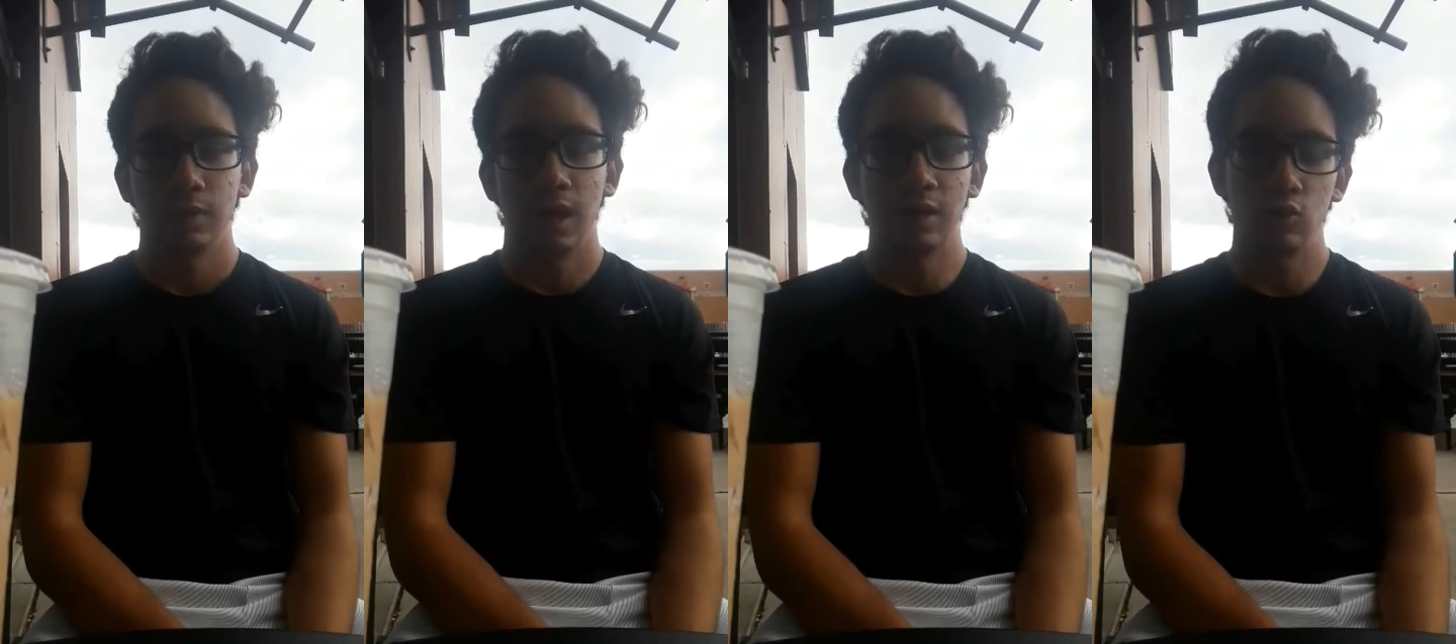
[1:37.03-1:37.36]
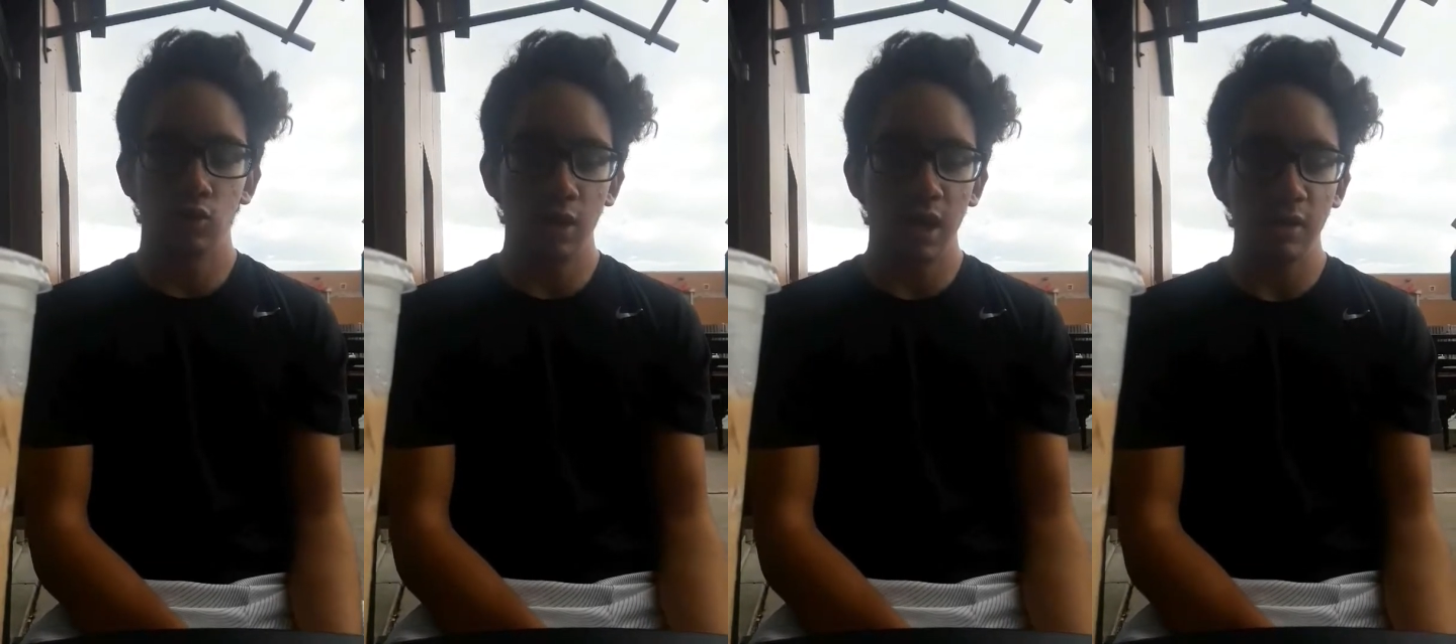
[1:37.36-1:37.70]
I
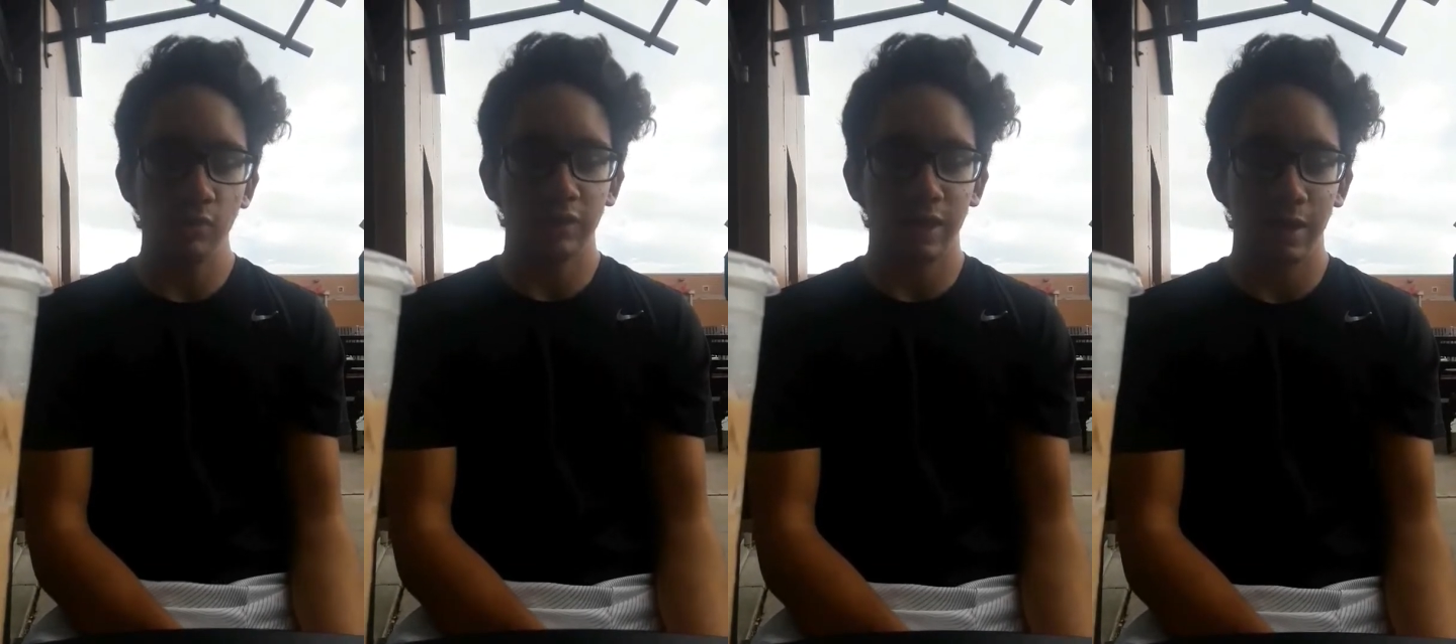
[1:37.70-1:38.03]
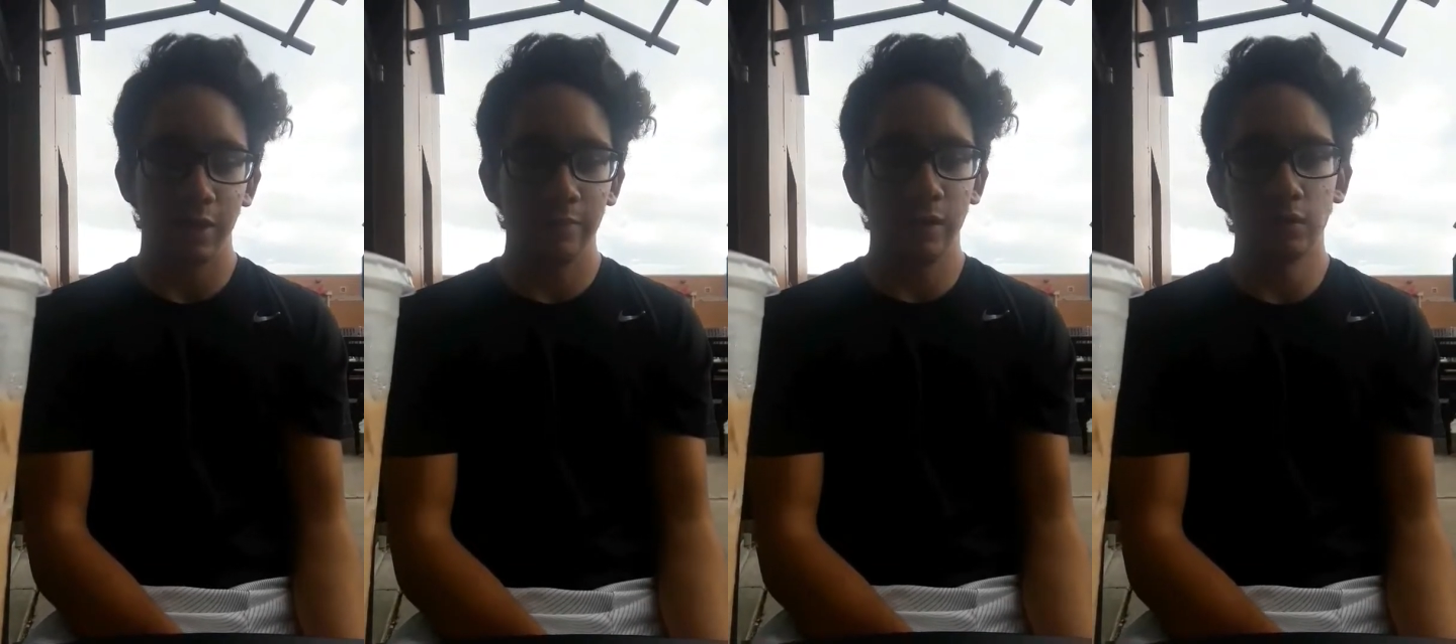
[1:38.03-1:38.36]
tried with
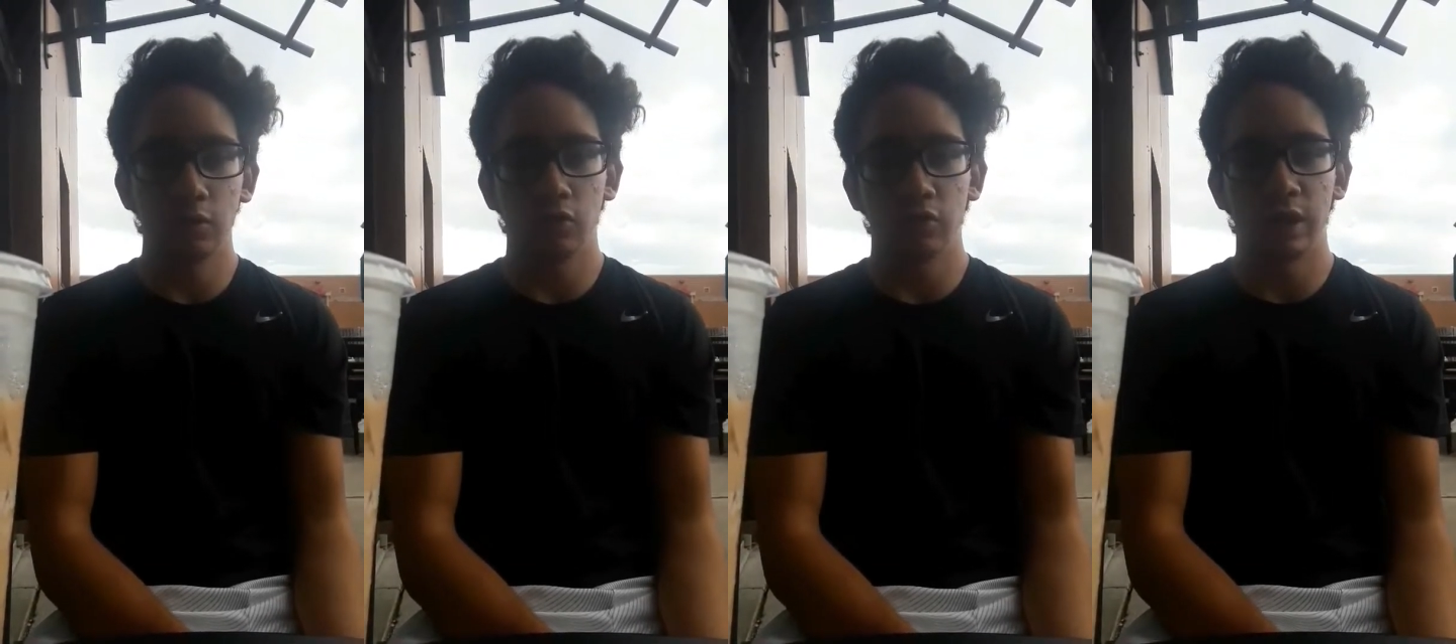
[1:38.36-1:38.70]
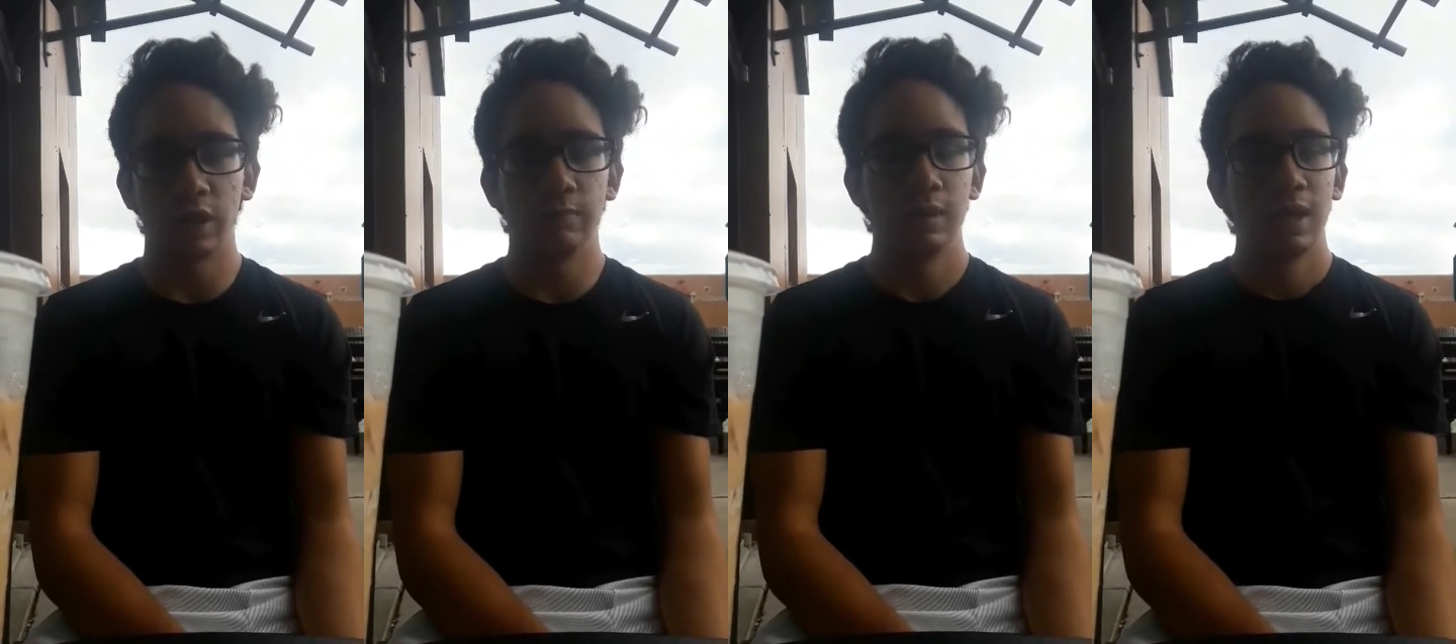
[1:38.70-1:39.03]
caramel and
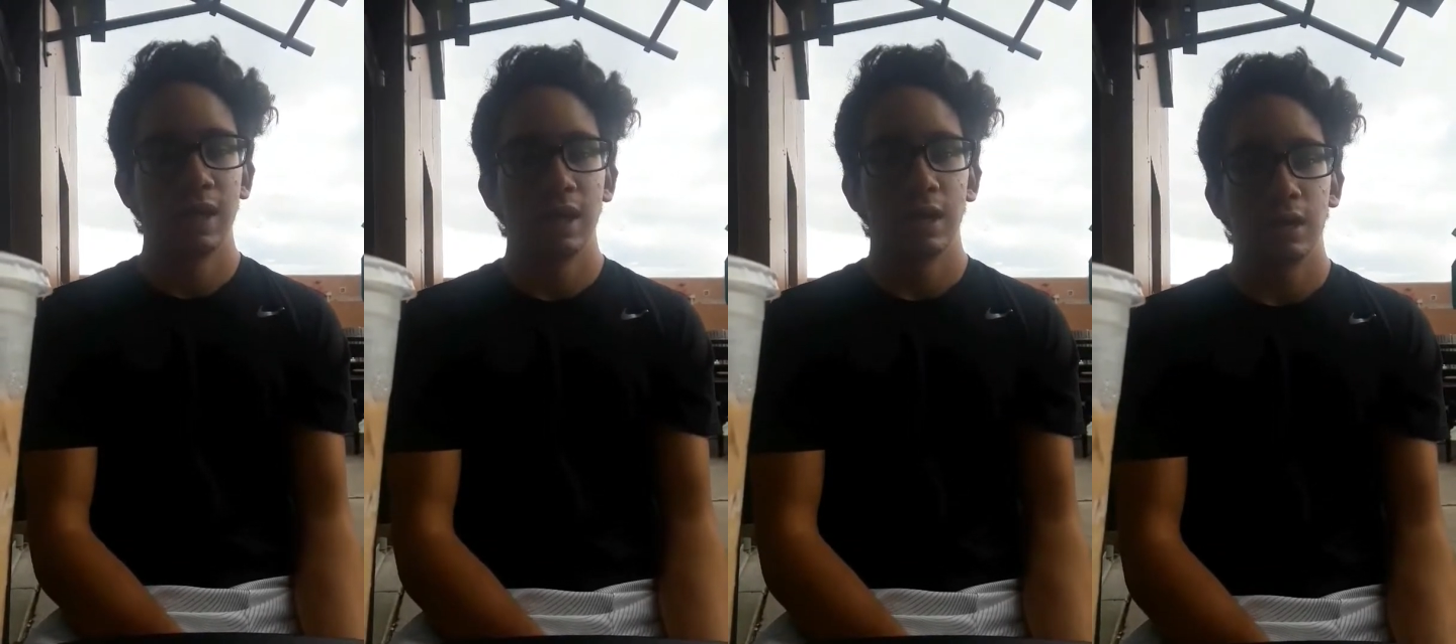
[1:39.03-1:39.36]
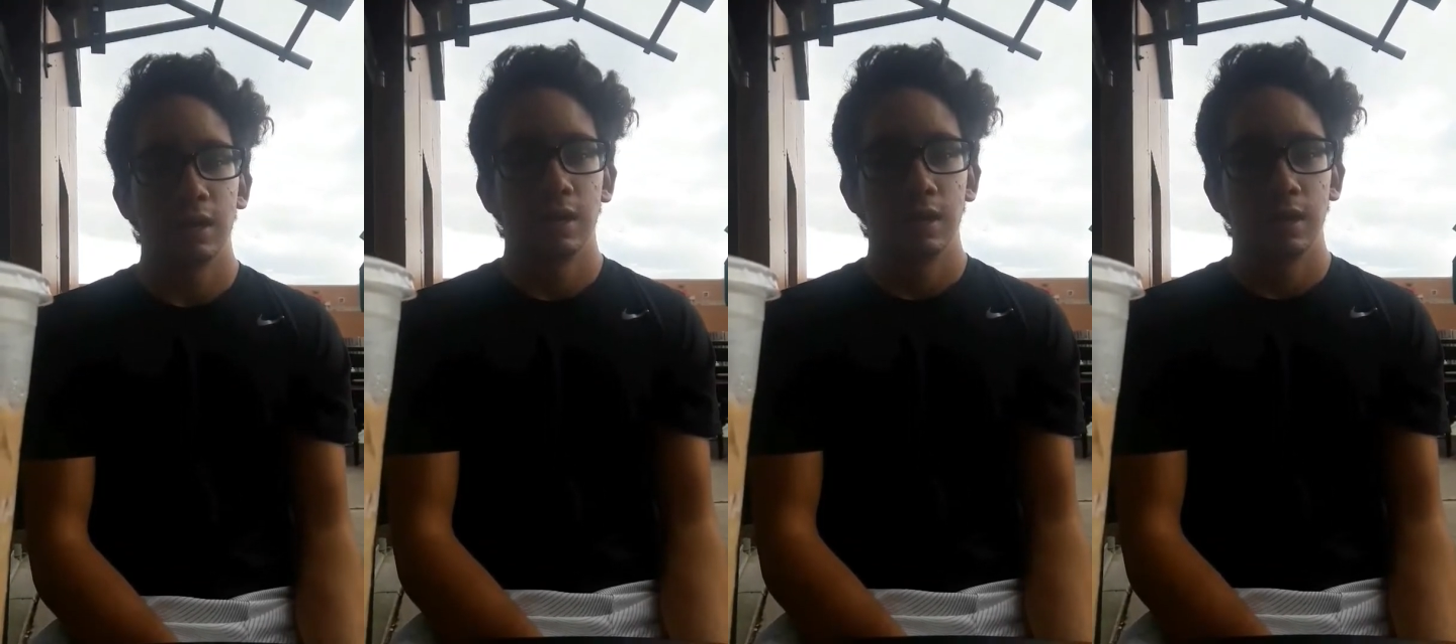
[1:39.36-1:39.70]

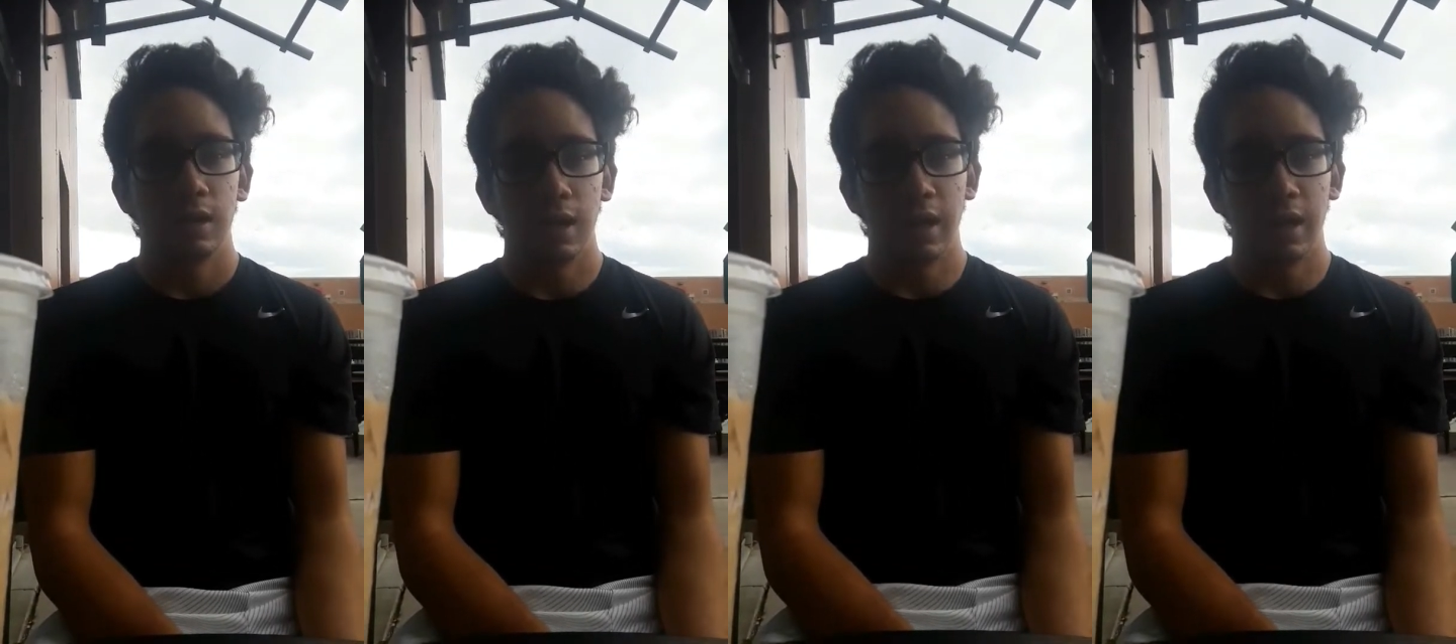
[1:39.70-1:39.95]
cream.